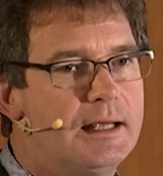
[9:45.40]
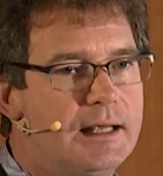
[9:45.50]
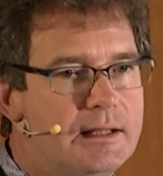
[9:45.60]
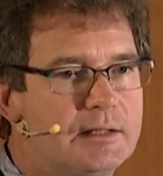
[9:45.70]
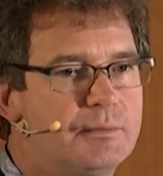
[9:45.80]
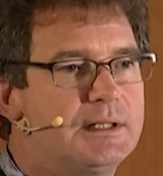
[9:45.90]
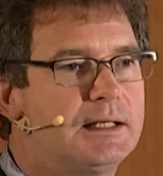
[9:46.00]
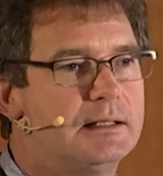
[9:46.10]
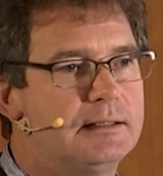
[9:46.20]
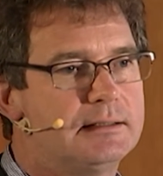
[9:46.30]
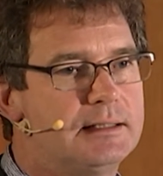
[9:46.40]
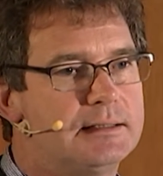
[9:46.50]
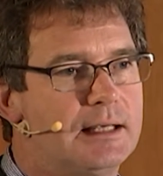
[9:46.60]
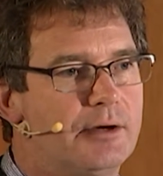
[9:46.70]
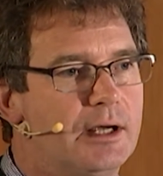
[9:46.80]
in this particular disease
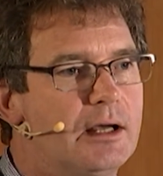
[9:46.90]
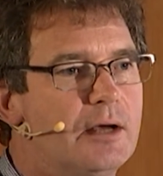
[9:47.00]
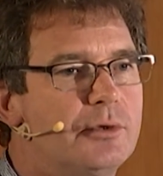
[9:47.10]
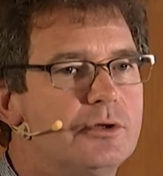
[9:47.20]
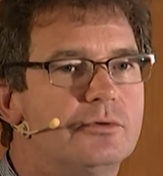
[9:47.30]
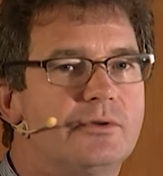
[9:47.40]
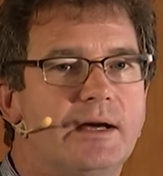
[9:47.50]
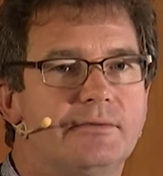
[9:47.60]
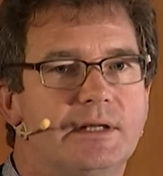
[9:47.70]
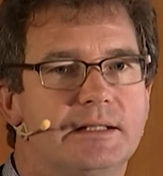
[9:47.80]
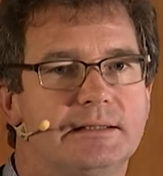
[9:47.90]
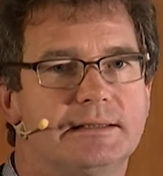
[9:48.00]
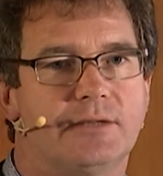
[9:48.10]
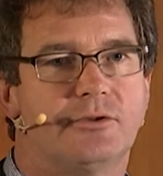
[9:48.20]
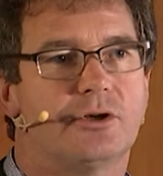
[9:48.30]
area. But you also have to
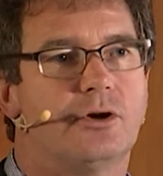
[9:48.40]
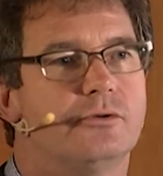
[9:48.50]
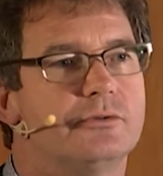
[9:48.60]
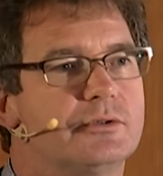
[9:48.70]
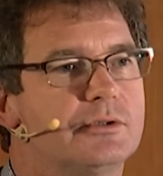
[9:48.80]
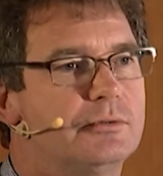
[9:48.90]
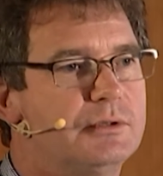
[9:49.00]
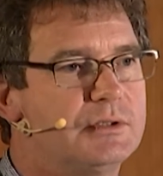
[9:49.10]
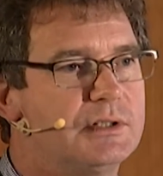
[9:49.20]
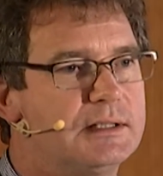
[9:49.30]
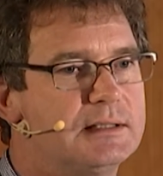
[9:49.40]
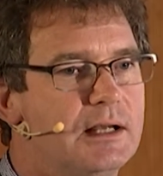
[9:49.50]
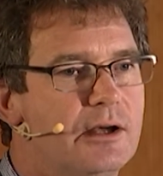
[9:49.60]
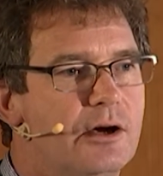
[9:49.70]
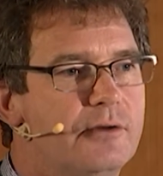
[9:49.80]
understand the consequences
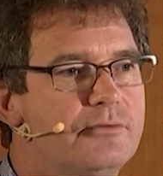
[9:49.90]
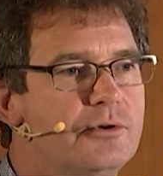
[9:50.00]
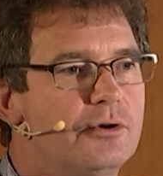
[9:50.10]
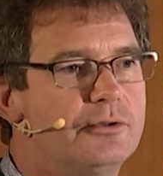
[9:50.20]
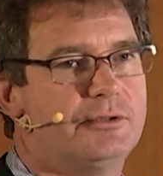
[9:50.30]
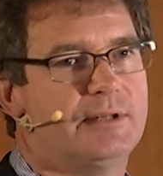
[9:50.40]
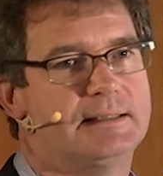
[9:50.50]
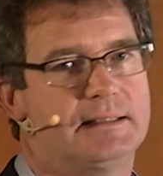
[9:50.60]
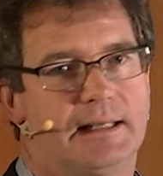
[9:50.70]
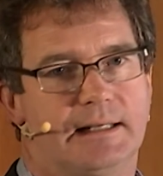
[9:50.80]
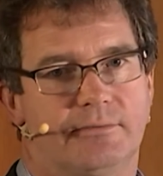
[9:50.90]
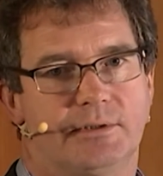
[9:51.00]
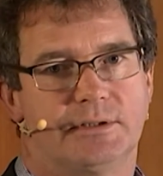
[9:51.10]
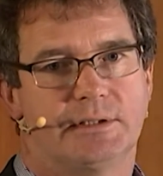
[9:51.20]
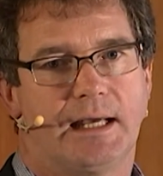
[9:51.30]
of not addressing that
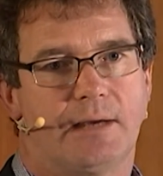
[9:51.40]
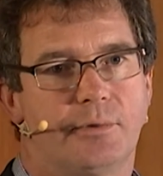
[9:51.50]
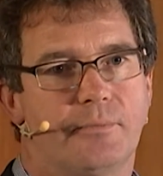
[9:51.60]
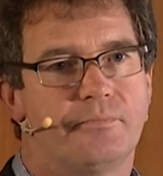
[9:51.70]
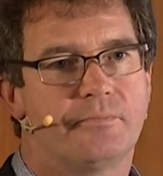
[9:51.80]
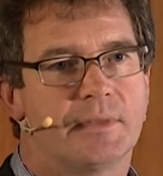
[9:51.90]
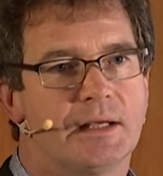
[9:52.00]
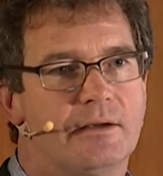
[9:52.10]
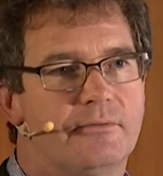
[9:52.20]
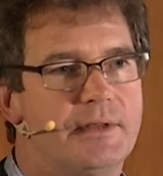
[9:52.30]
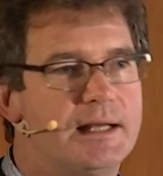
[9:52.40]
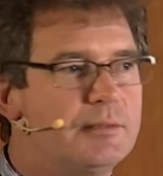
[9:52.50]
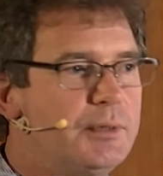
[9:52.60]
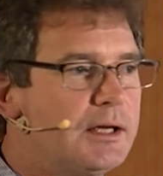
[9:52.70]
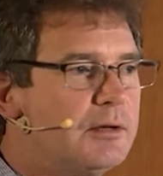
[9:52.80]
evidence gap. For there to
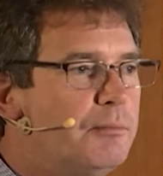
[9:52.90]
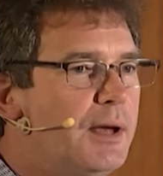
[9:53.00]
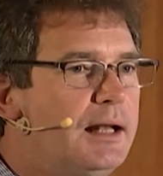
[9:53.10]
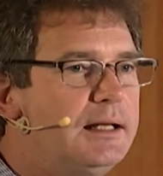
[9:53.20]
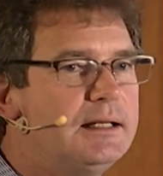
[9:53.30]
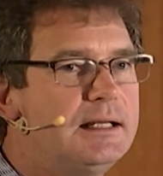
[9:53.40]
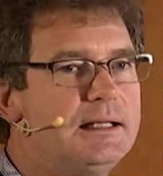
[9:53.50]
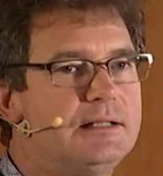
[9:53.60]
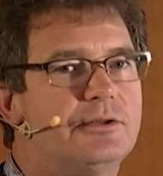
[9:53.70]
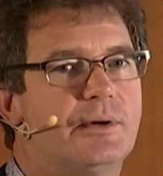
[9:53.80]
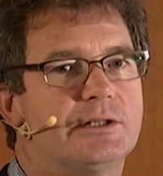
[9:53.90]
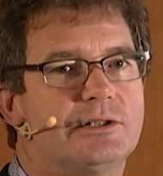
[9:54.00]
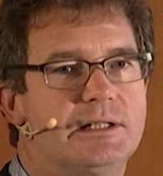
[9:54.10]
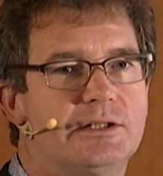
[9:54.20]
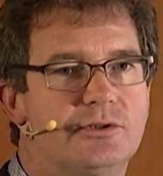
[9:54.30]
be a compelling need to
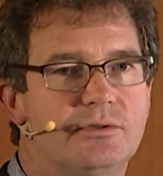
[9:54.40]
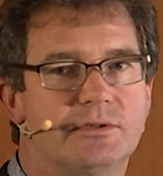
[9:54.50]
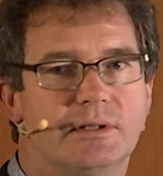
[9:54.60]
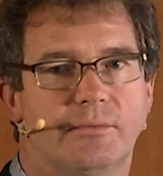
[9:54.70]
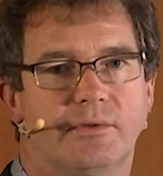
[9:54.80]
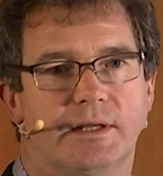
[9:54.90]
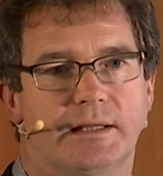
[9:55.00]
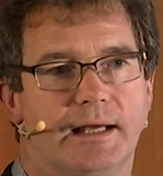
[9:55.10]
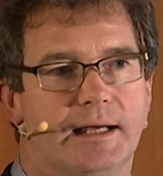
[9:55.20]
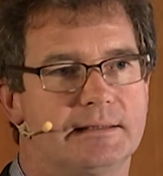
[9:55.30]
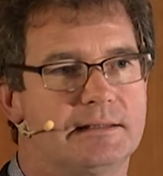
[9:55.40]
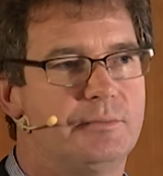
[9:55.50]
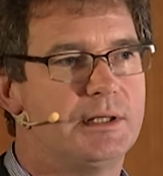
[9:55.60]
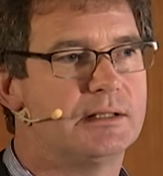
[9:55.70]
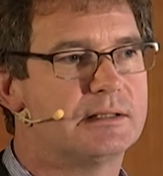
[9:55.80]
actually do something, there has to
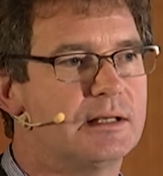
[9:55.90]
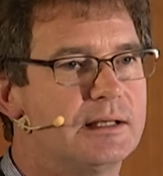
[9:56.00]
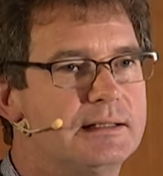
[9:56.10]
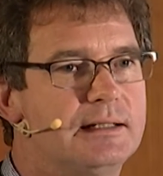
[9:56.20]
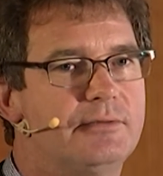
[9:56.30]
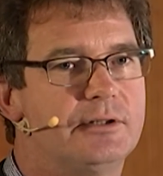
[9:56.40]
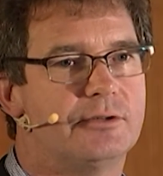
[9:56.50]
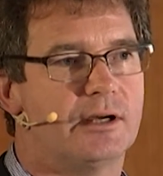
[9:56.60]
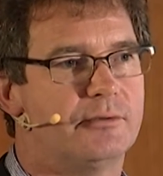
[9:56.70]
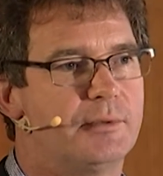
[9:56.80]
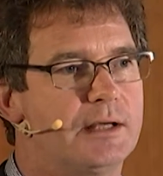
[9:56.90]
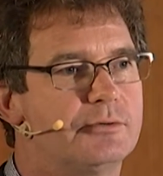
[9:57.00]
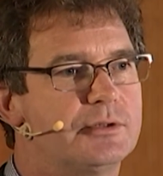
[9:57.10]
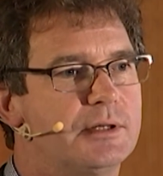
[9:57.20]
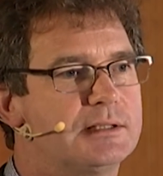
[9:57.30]
be the scientific driver, but there
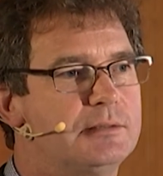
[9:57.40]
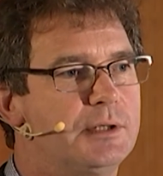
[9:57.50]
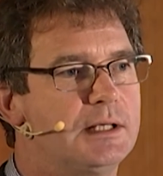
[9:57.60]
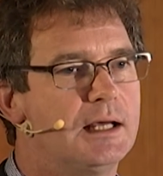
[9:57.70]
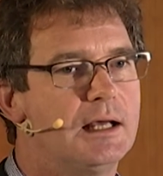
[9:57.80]
also has to be